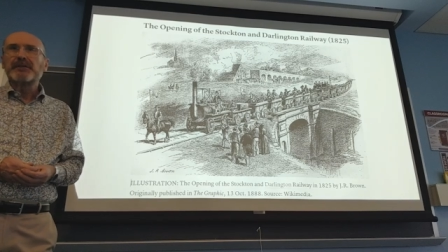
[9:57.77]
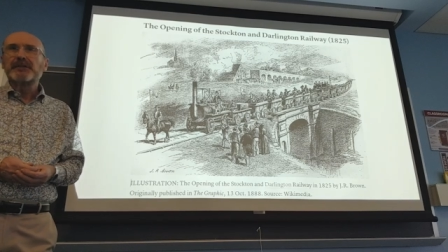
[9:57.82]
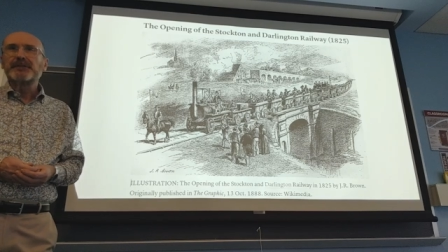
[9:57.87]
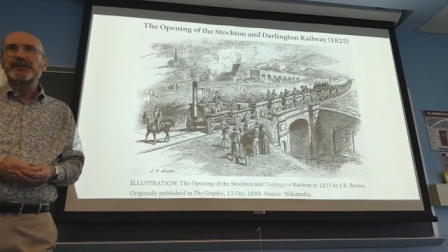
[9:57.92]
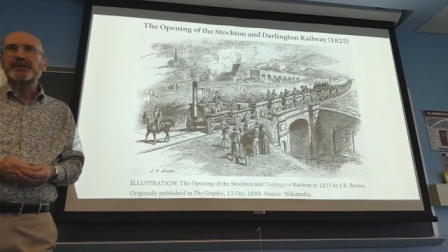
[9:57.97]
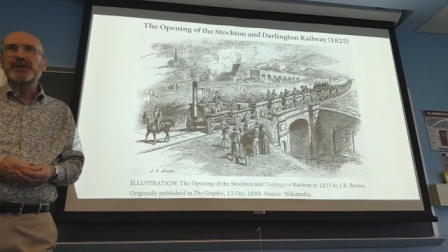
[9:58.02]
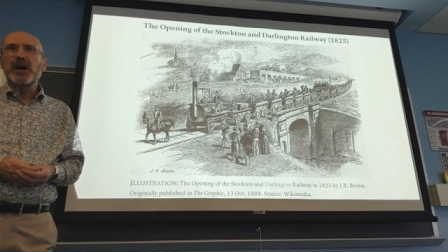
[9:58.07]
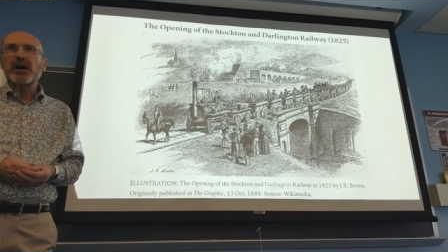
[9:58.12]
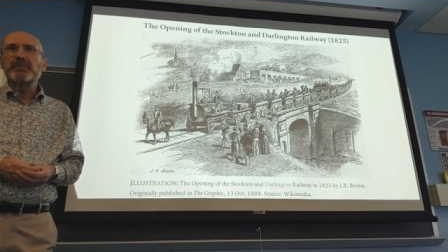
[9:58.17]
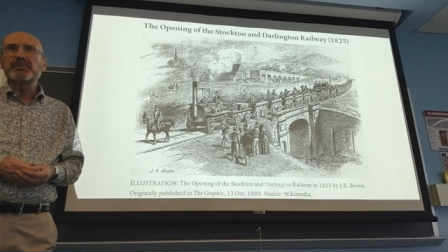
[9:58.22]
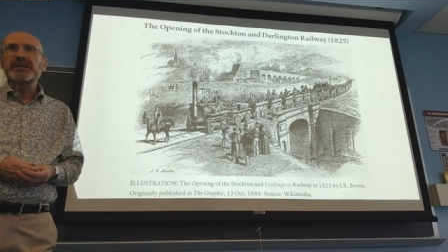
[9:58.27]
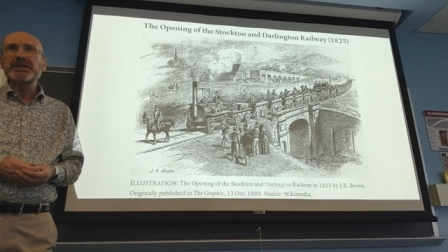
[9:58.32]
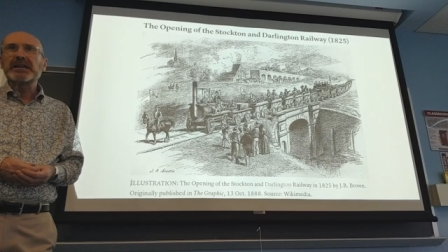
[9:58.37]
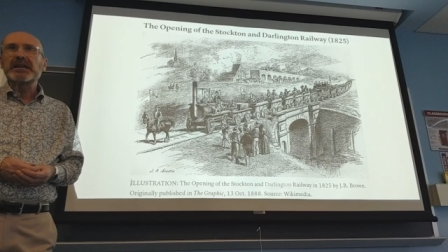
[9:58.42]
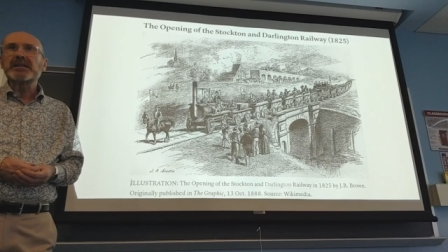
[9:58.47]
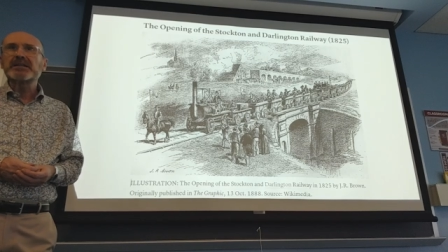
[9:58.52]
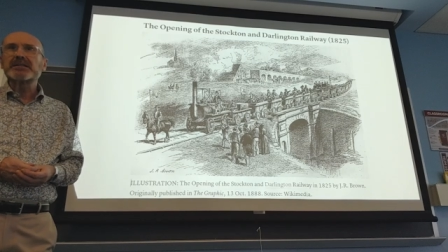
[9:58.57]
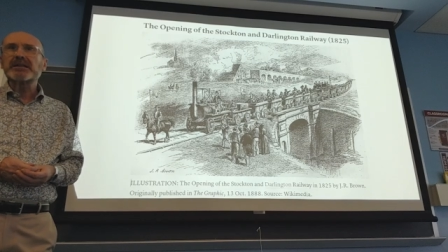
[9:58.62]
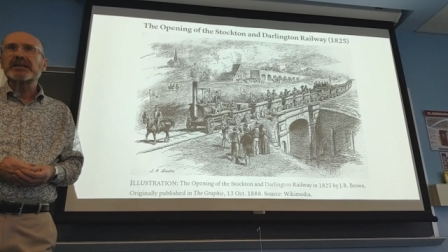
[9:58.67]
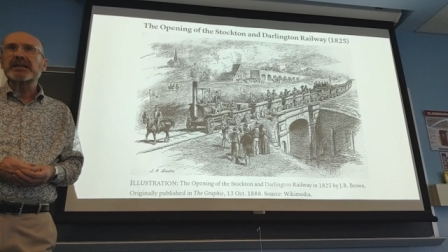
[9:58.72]
from the
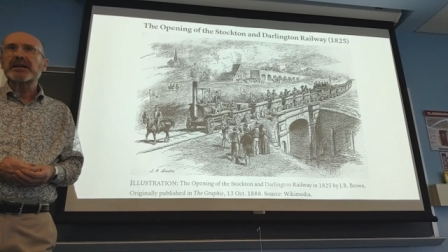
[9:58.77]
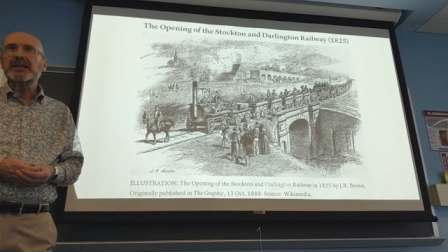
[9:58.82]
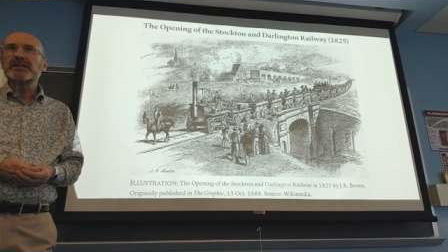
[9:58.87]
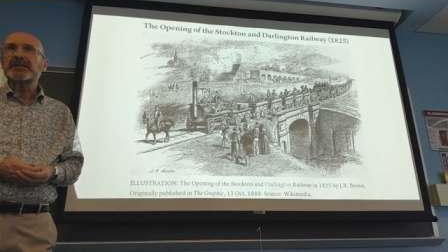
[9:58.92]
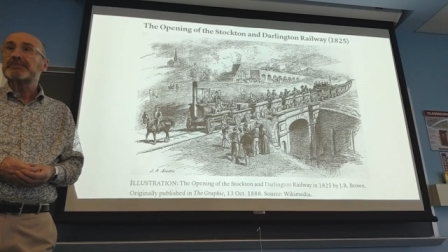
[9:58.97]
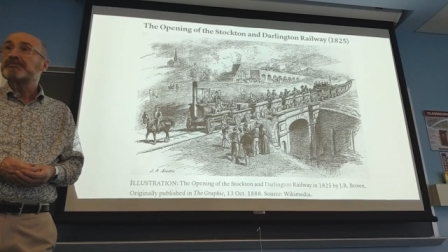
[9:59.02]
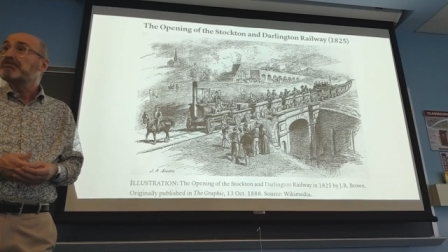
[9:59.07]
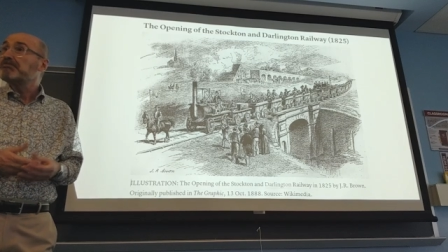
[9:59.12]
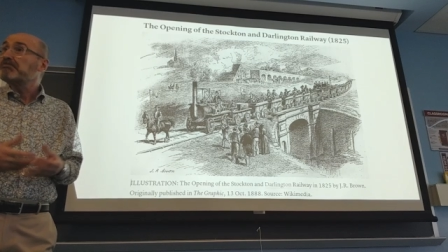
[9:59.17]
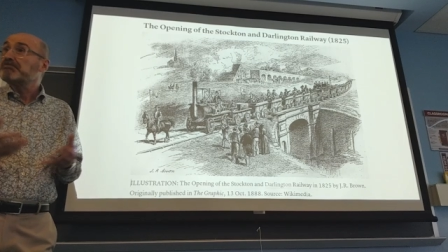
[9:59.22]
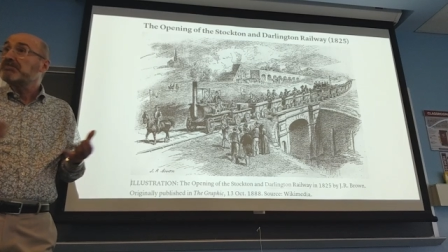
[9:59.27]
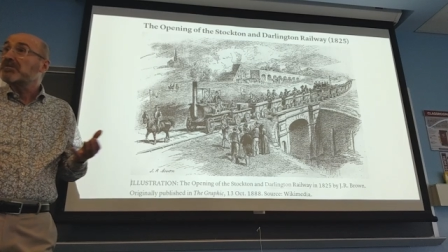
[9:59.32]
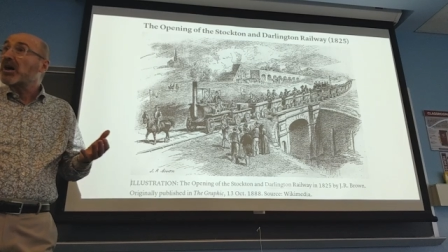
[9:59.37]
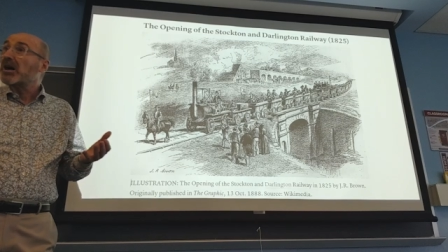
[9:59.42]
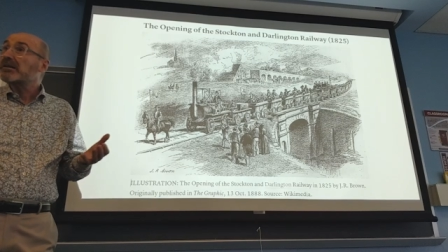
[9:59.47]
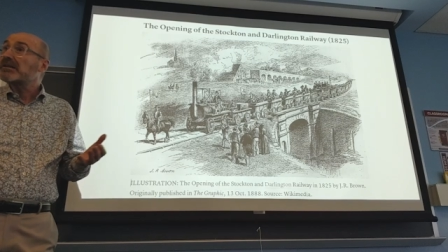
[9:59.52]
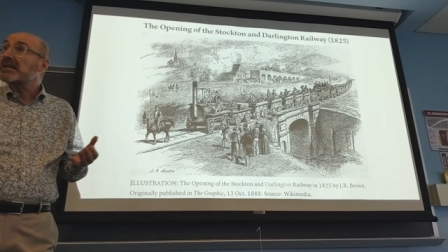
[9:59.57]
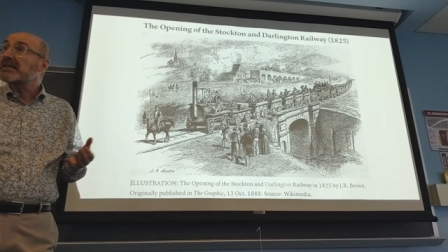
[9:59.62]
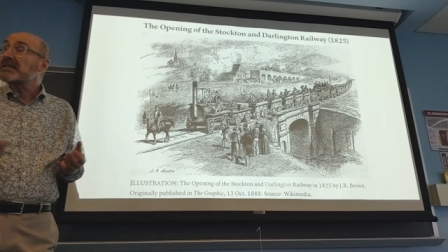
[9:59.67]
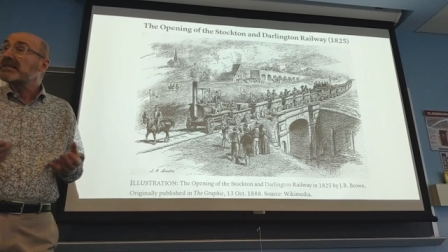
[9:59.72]
internet,
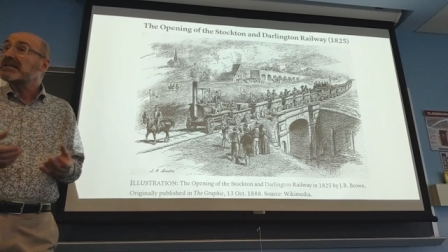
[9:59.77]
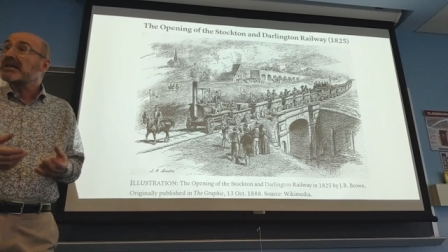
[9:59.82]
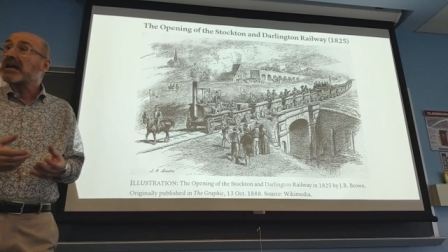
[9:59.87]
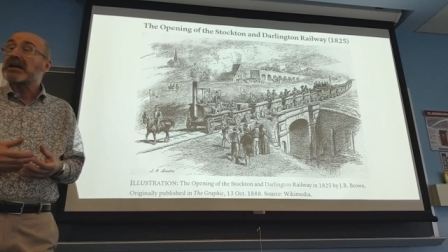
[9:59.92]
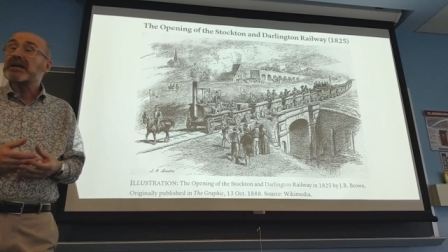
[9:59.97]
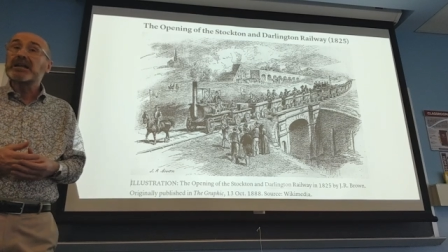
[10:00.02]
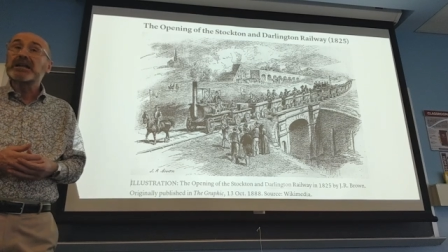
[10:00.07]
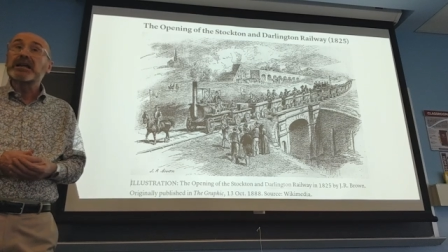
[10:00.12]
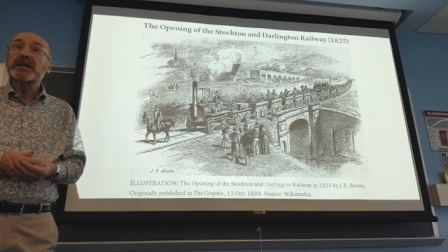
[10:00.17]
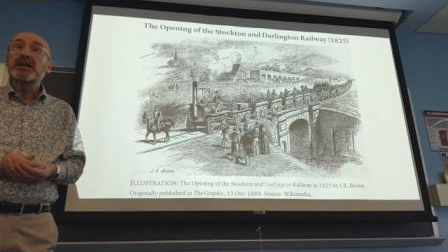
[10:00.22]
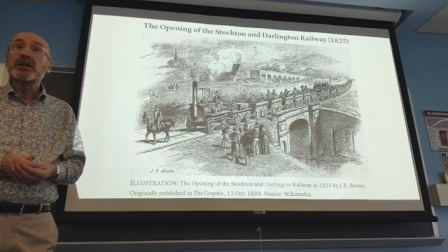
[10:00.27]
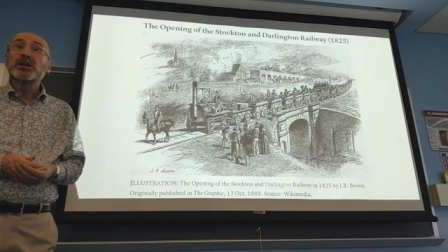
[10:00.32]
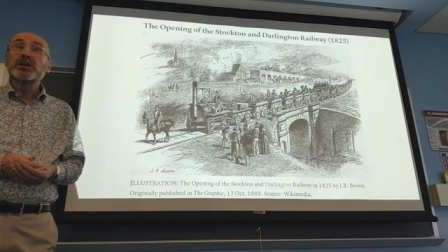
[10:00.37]
not necessarily